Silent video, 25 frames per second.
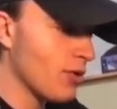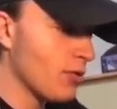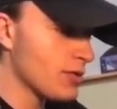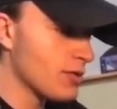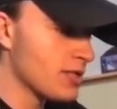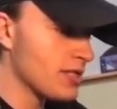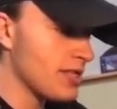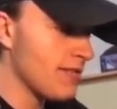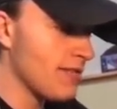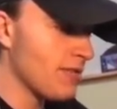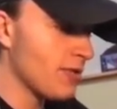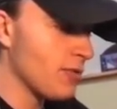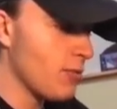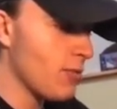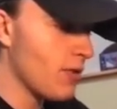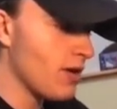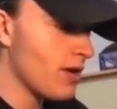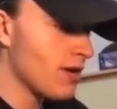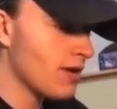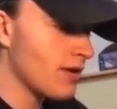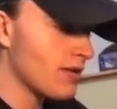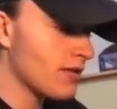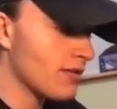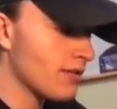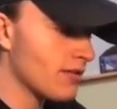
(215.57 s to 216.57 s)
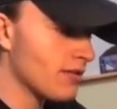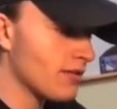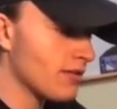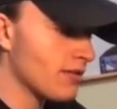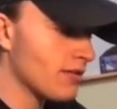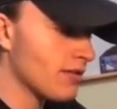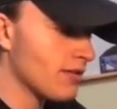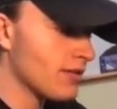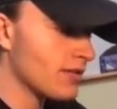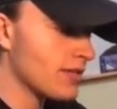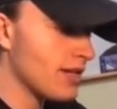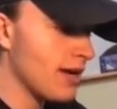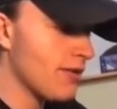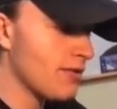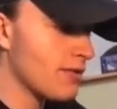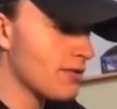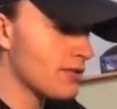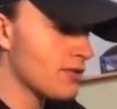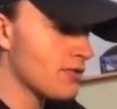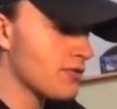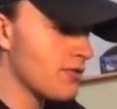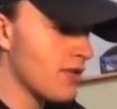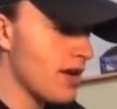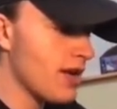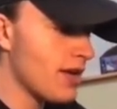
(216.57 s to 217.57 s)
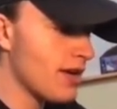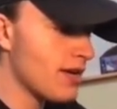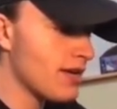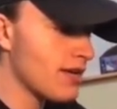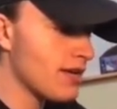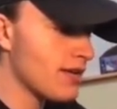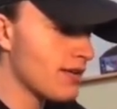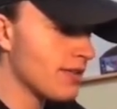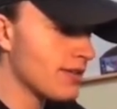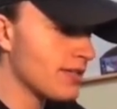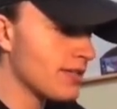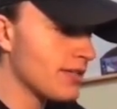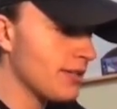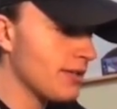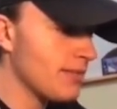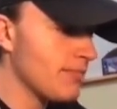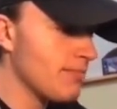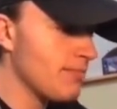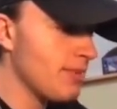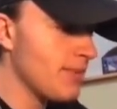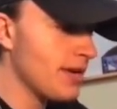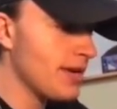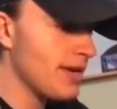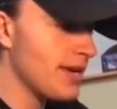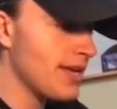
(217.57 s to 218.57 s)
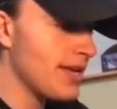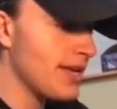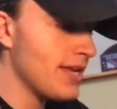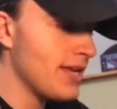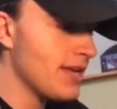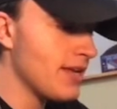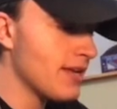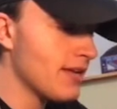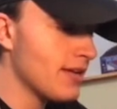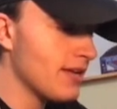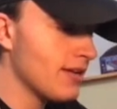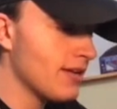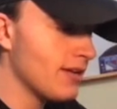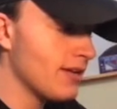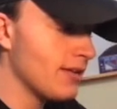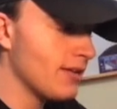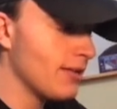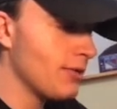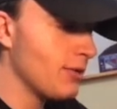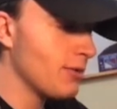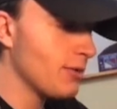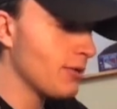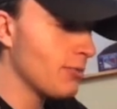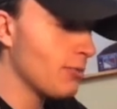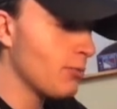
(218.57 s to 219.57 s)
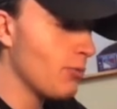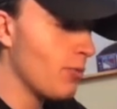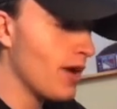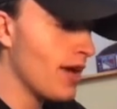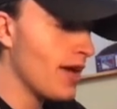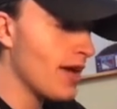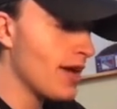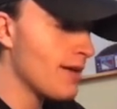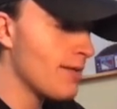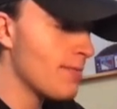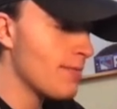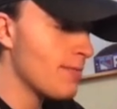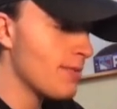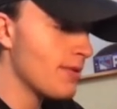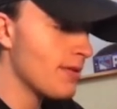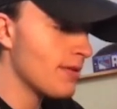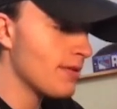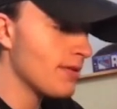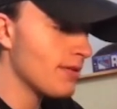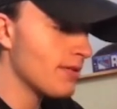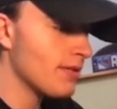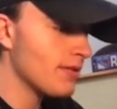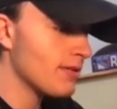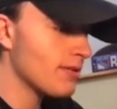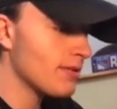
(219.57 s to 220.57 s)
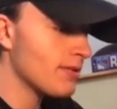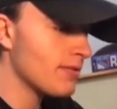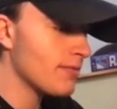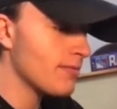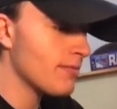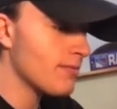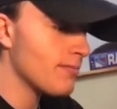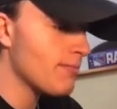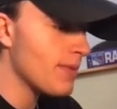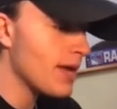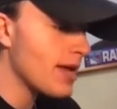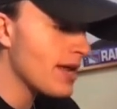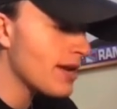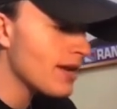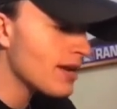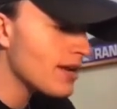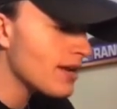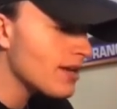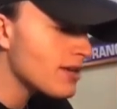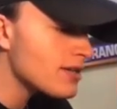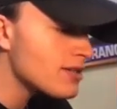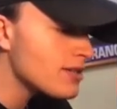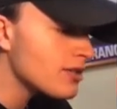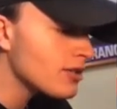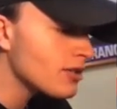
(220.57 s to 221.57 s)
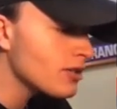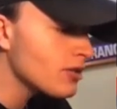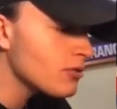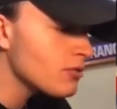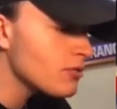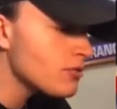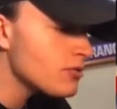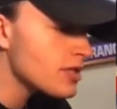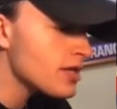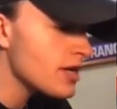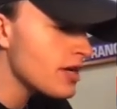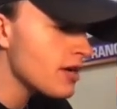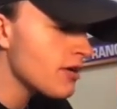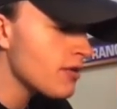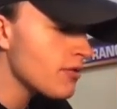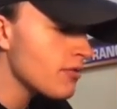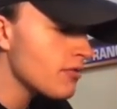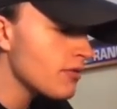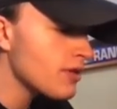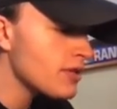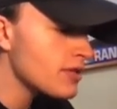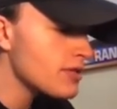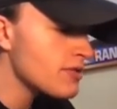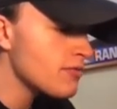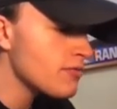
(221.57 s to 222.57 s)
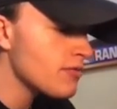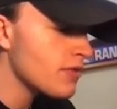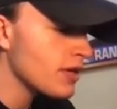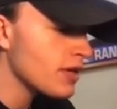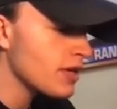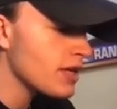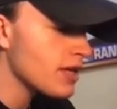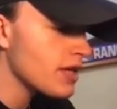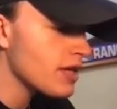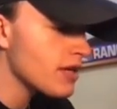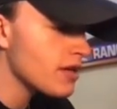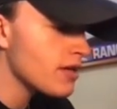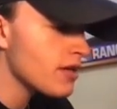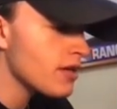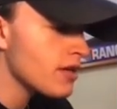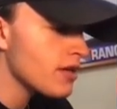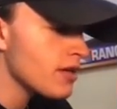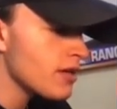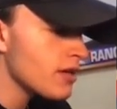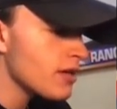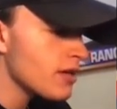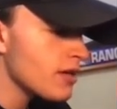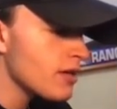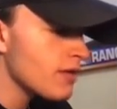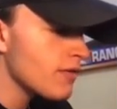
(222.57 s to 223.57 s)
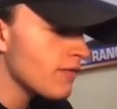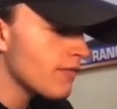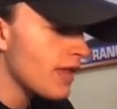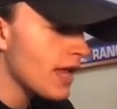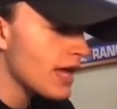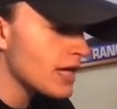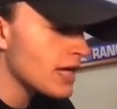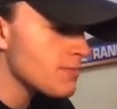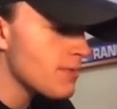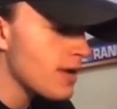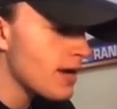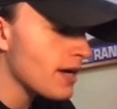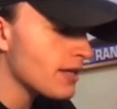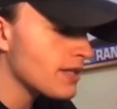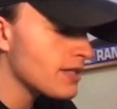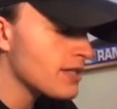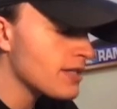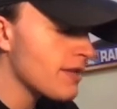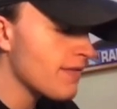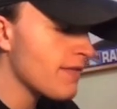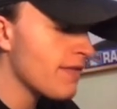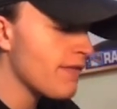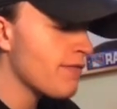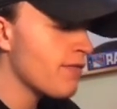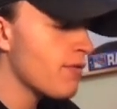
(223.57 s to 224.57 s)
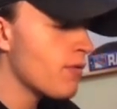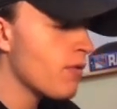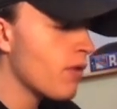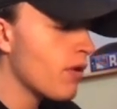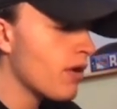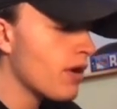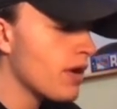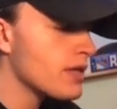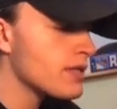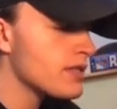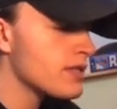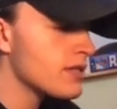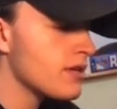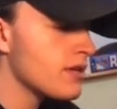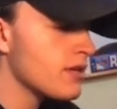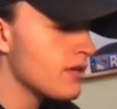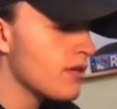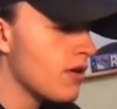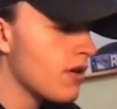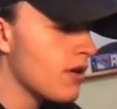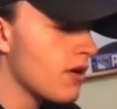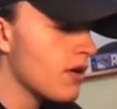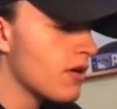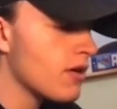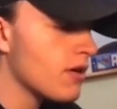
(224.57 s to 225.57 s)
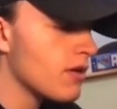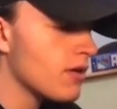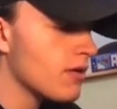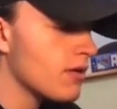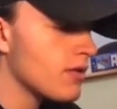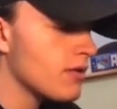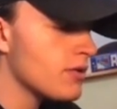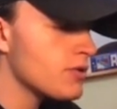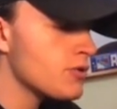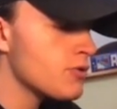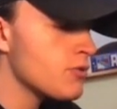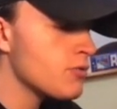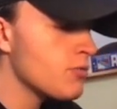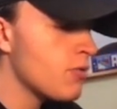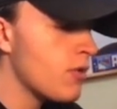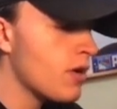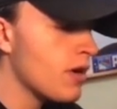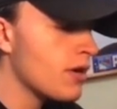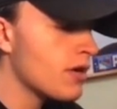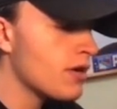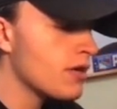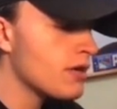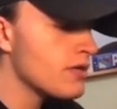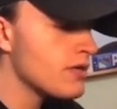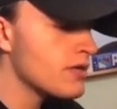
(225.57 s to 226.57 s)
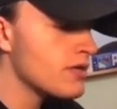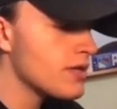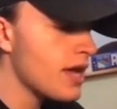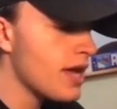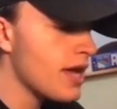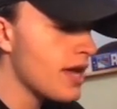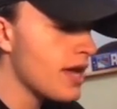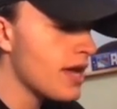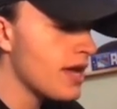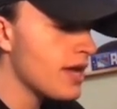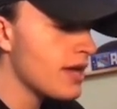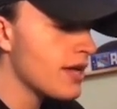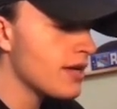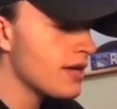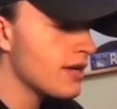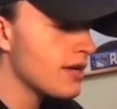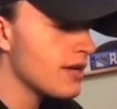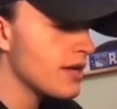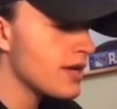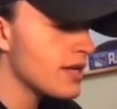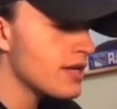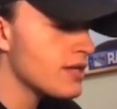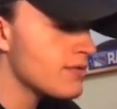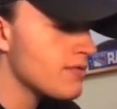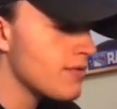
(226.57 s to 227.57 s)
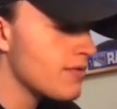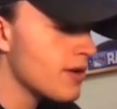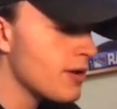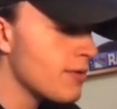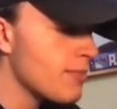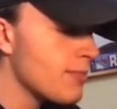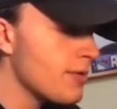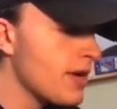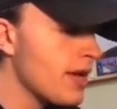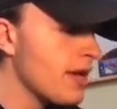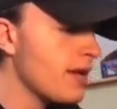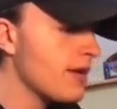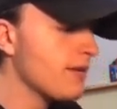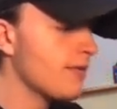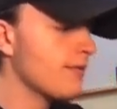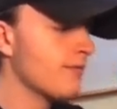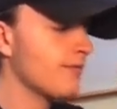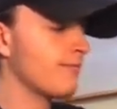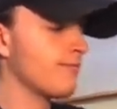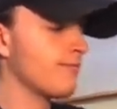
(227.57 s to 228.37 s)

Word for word: Steven Kwan, Thairo Estrada, Dylan Bundy, Logan Webb, Ben Deluzio. That's a rookie. Flashback 74. That's a good card. Drew Waters and Israel Pineda.